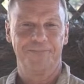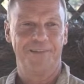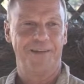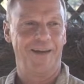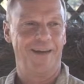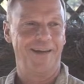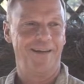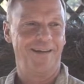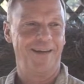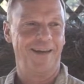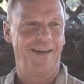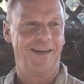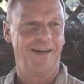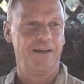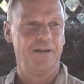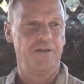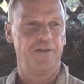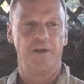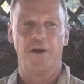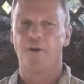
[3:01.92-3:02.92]
Okay,
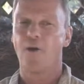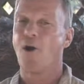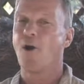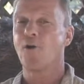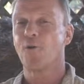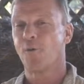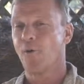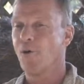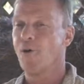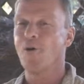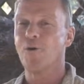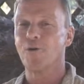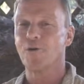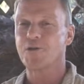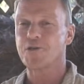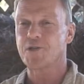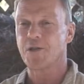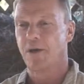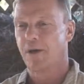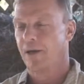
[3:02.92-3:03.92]
and there are
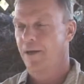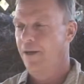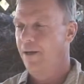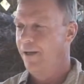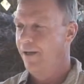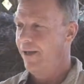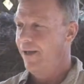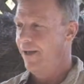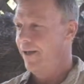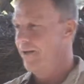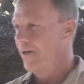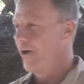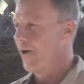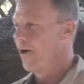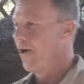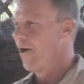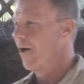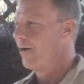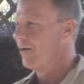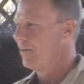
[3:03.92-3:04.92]
rules and
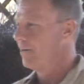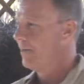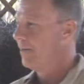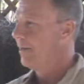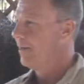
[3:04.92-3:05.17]
there are